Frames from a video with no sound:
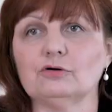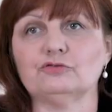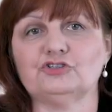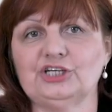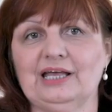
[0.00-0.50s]

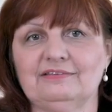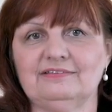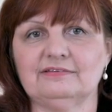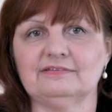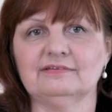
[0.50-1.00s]
those
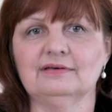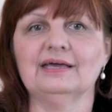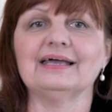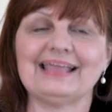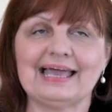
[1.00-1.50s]
chances,
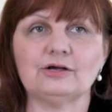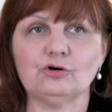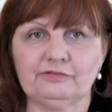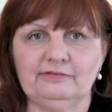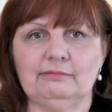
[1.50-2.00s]
and I
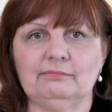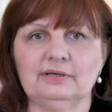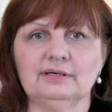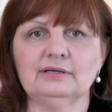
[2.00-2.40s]
got them